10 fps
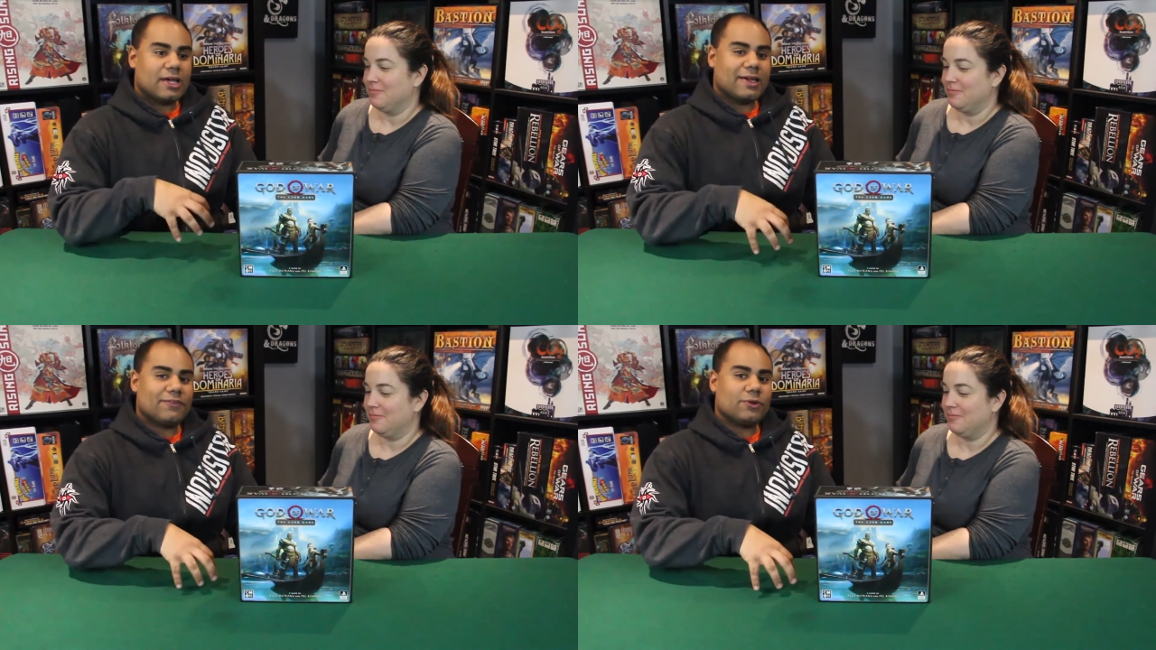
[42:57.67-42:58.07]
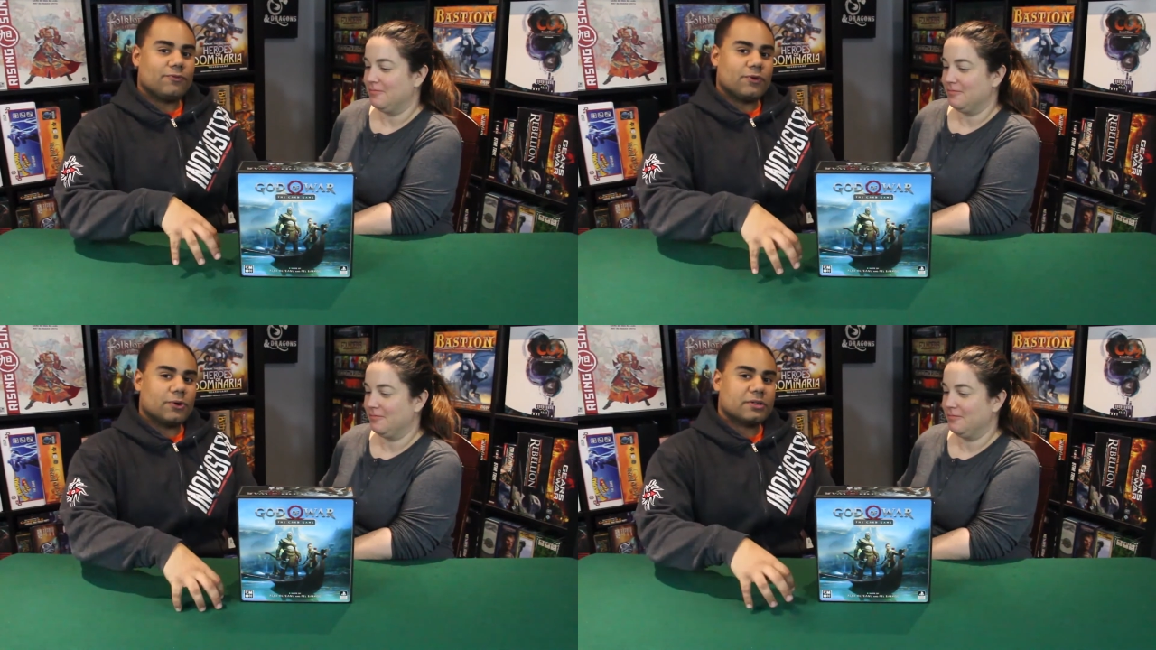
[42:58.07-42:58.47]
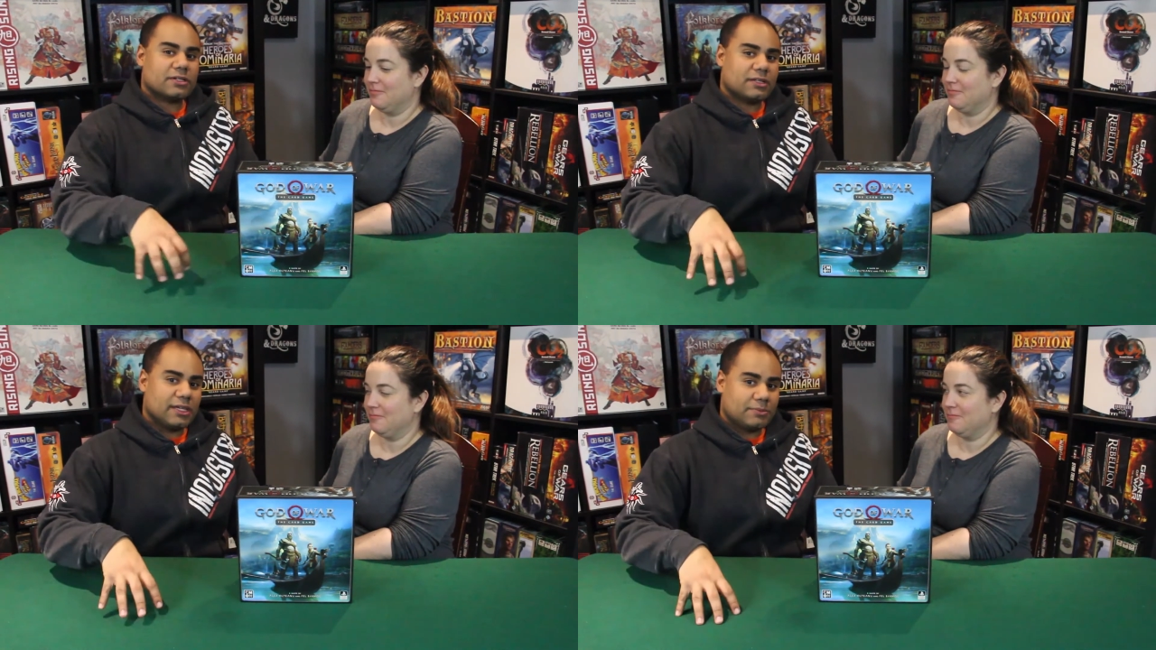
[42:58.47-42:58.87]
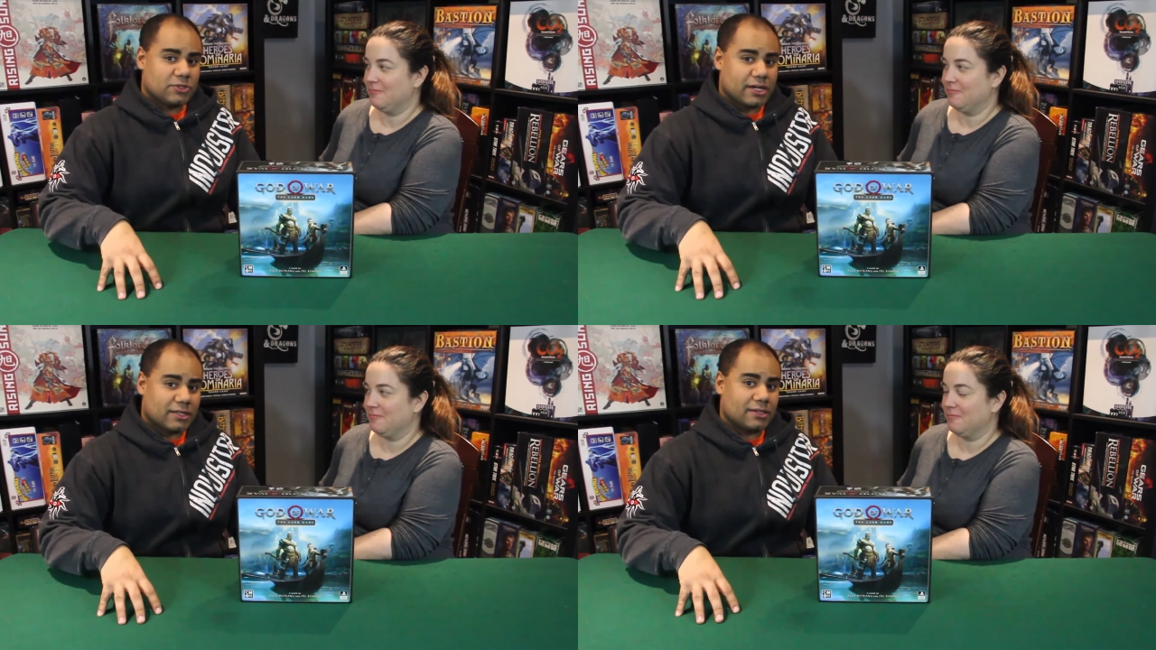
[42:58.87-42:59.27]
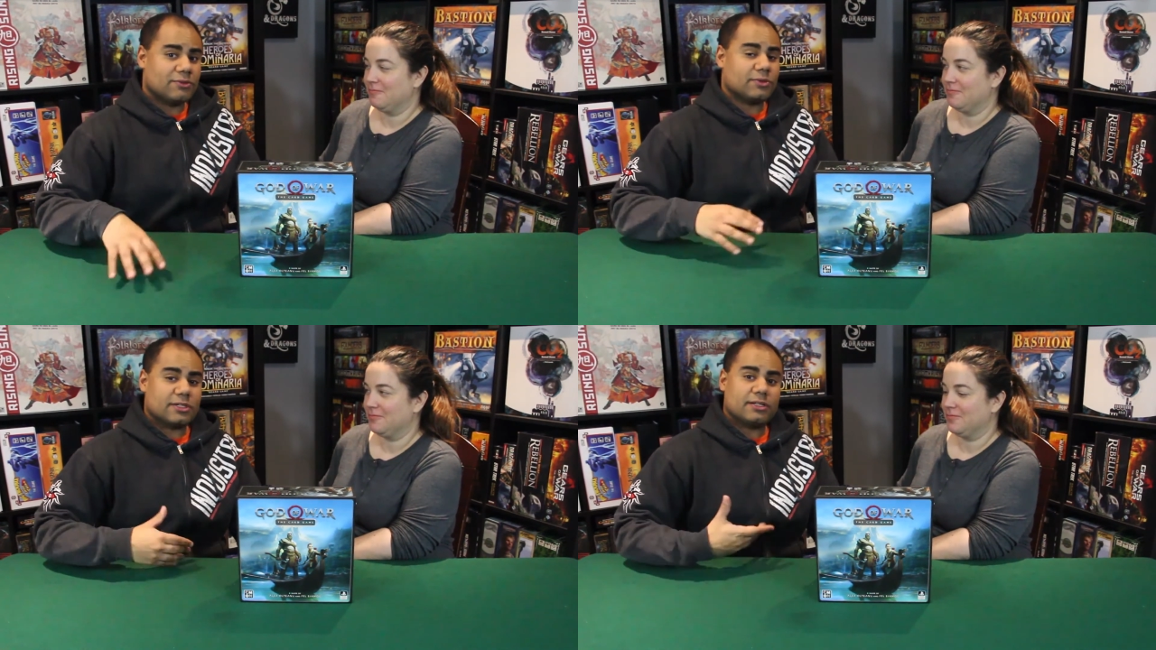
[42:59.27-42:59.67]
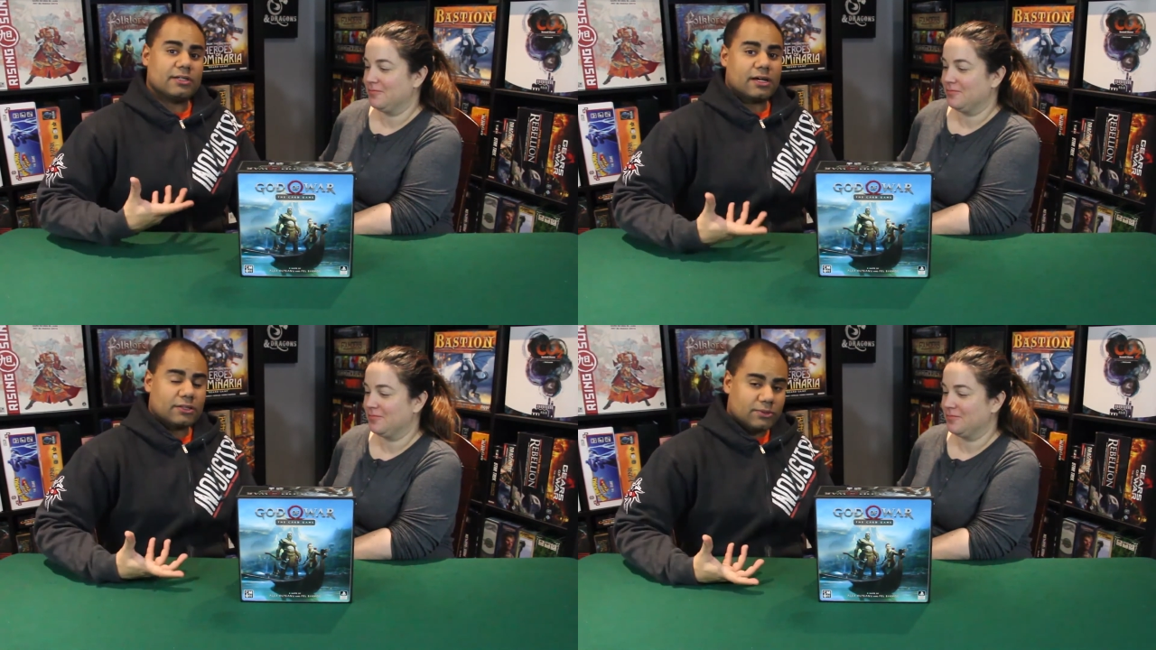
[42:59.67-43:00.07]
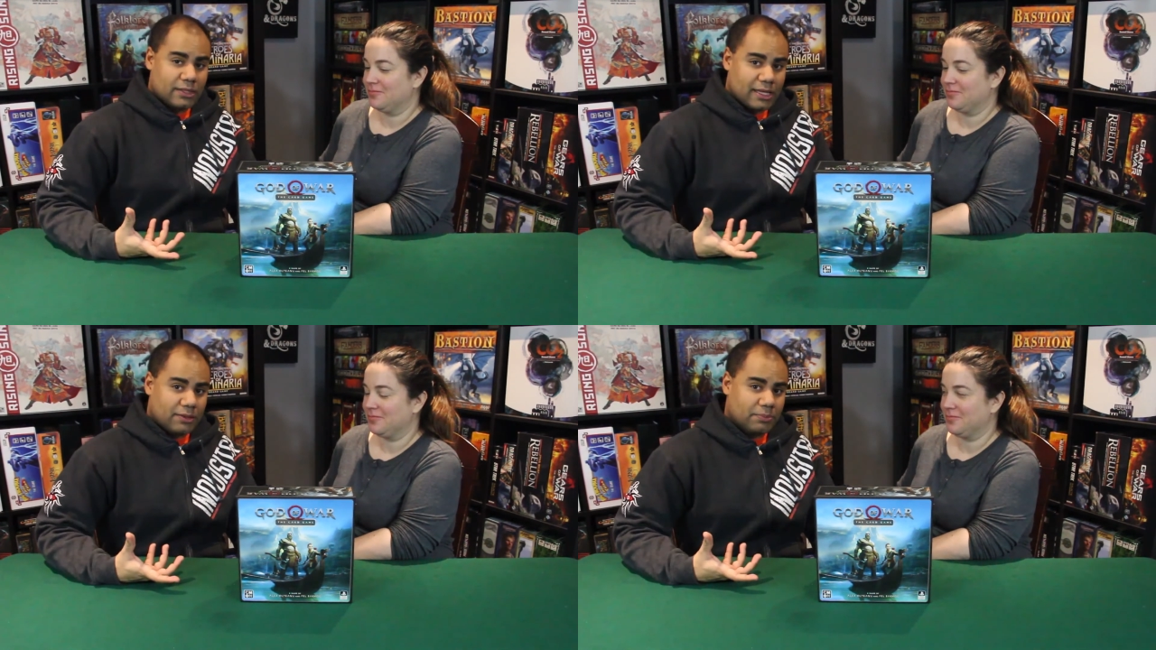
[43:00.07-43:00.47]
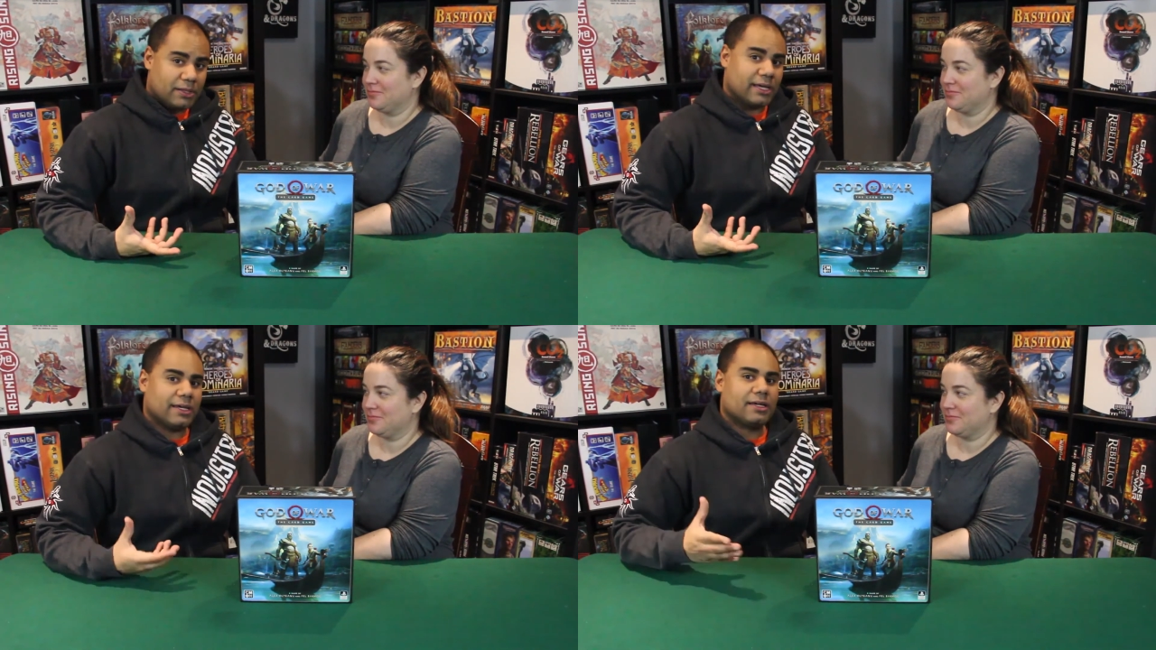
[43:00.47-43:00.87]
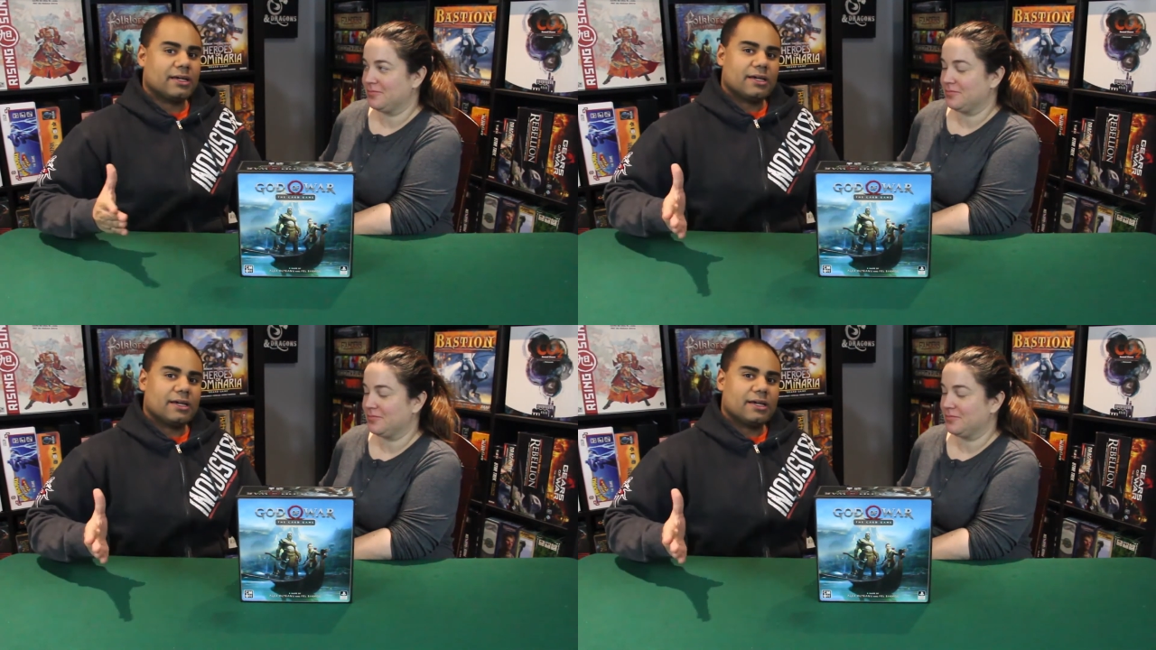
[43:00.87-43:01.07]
Speaker 1: if you focus on the objectives, which I did not do in the how to play,